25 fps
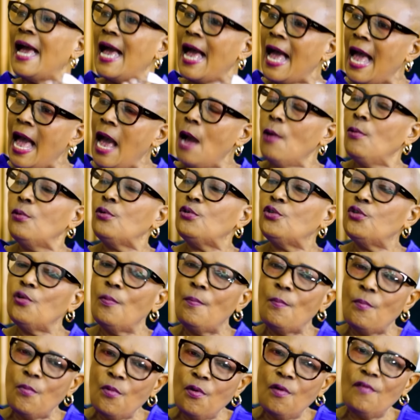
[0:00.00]
how to
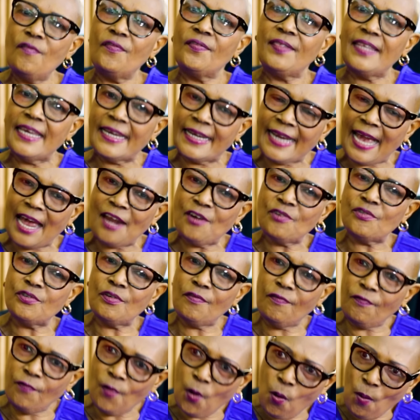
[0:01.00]
move the
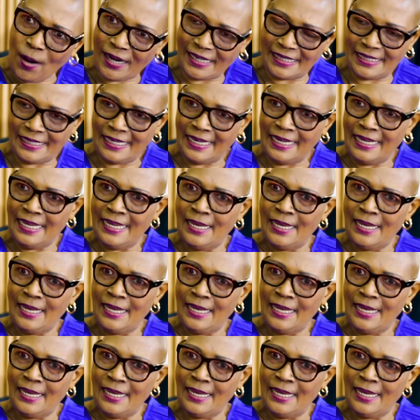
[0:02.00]
country forward.